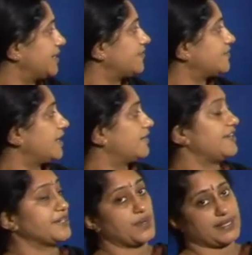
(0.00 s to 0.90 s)
drifted
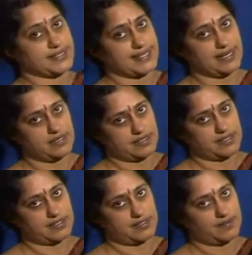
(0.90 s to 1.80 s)
away to other
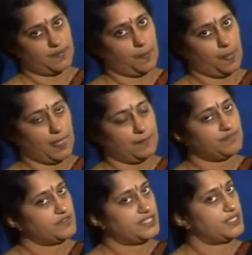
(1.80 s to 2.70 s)
sellers
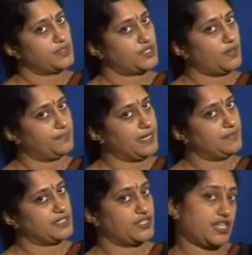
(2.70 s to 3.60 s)
since he was not
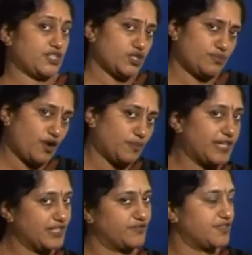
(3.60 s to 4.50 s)
paid much attention,
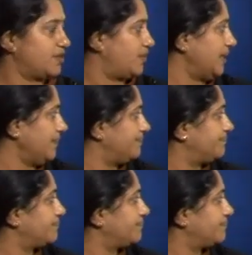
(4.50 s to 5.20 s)
probably he drifted away,